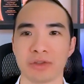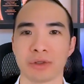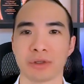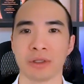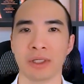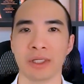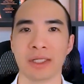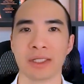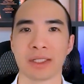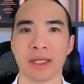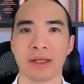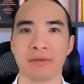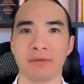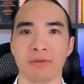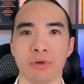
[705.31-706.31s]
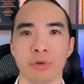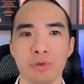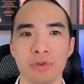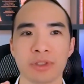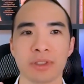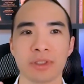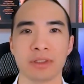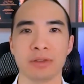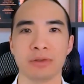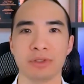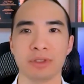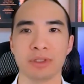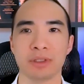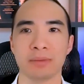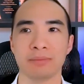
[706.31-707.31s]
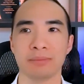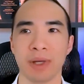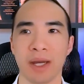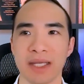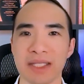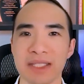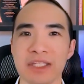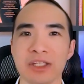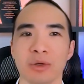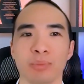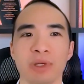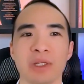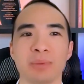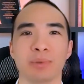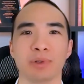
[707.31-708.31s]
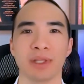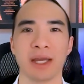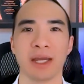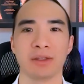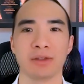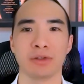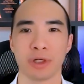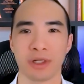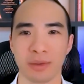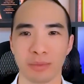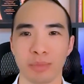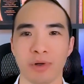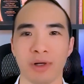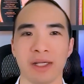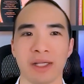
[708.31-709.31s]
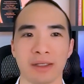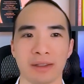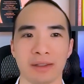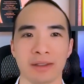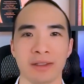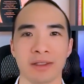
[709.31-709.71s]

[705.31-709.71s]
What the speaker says: Or kind of who's the ideal people that you're trying to bring in